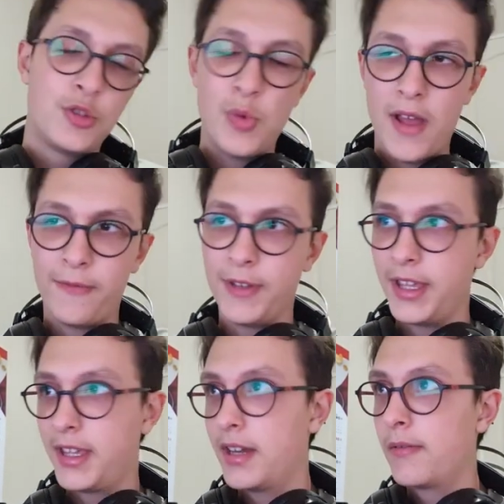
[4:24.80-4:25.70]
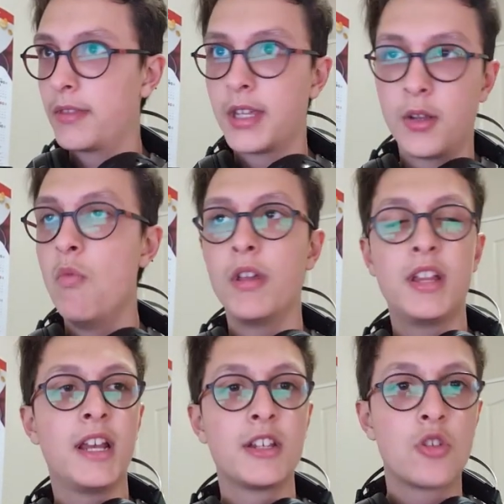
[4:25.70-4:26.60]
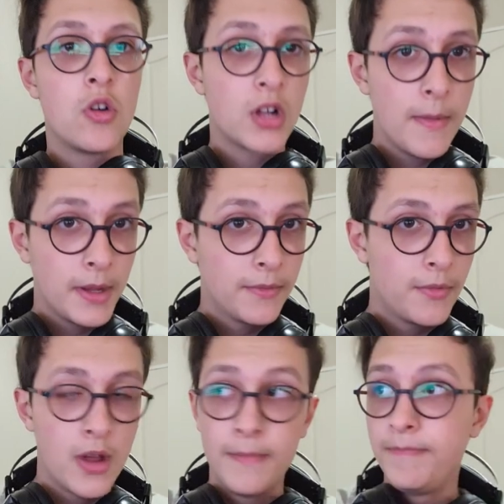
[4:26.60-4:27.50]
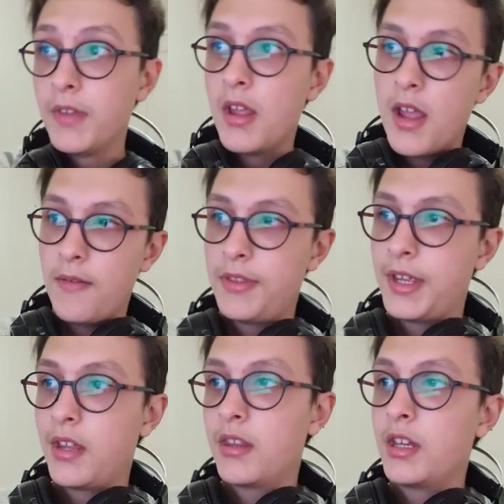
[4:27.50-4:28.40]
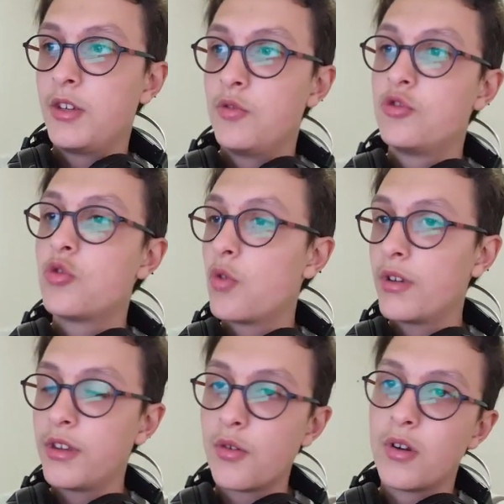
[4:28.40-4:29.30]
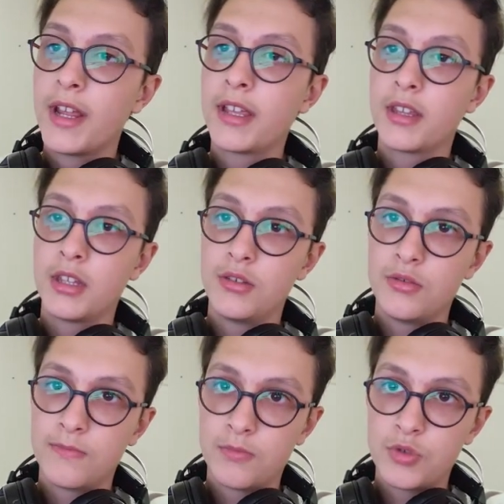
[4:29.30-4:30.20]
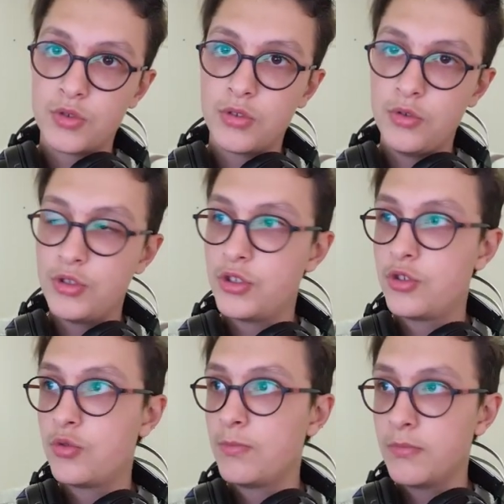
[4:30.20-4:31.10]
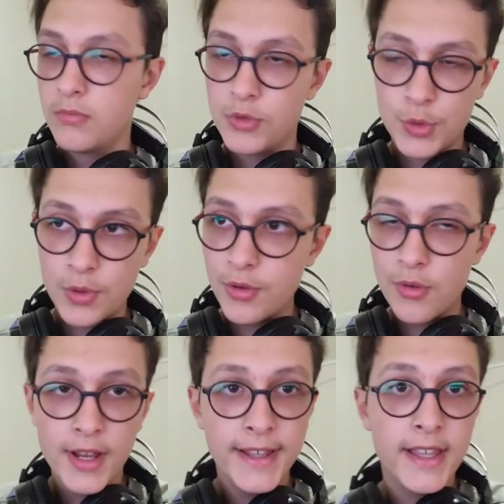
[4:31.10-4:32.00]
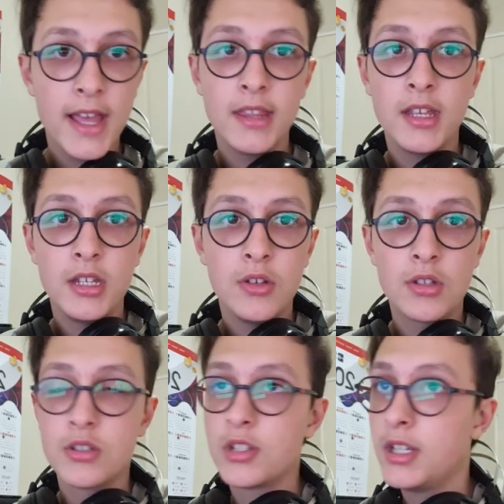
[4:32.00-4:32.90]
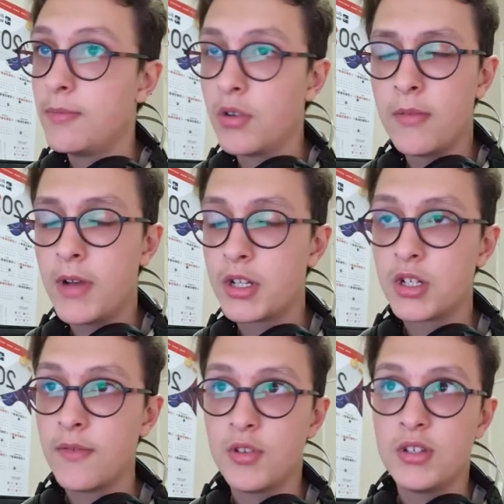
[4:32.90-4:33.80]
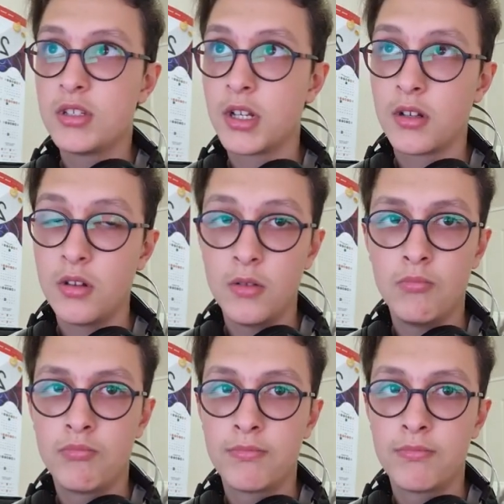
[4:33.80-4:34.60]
traffic and everything, where the links are coming from, everything, and then you shorten your link, and then you just shorten your link, and then you can see pretty much every single